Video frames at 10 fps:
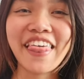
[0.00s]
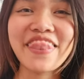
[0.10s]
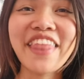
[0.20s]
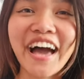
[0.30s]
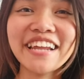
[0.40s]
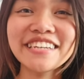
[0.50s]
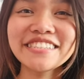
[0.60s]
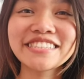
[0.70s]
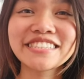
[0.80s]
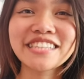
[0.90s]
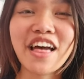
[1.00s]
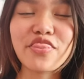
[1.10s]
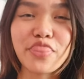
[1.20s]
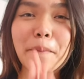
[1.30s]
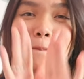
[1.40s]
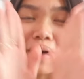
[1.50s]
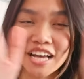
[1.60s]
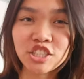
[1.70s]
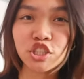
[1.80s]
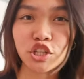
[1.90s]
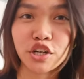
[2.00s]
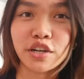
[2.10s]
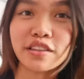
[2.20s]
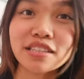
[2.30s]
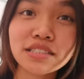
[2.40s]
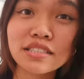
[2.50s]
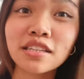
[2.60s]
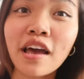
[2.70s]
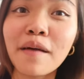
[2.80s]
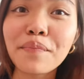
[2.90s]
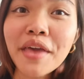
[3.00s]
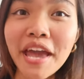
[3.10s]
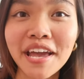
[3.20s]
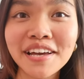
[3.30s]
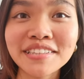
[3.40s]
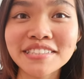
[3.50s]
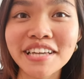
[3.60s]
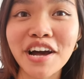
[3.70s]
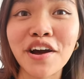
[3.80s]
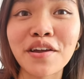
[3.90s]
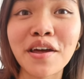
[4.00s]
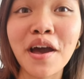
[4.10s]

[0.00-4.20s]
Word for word: That is the best shirt. This is hands down